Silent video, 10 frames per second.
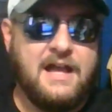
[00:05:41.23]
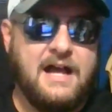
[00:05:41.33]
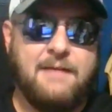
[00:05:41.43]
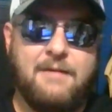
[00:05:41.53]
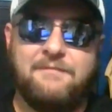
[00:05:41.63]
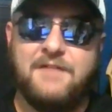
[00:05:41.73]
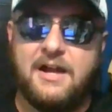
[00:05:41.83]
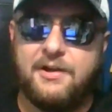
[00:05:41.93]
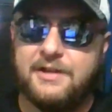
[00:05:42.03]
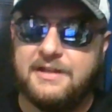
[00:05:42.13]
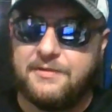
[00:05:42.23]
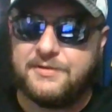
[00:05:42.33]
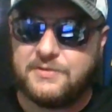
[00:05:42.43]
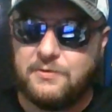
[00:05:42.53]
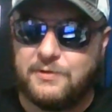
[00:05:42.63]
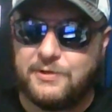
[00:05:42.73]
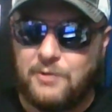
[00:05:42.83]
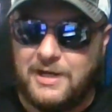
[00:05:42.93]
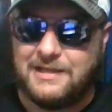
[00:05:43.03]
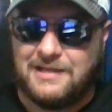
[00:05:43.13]
I've not heard another score
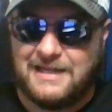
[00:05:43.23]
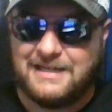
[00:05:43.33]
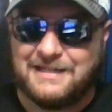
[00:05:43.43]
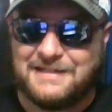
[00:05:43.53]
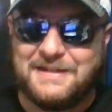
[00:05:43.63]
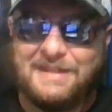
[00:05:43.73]
quite like it.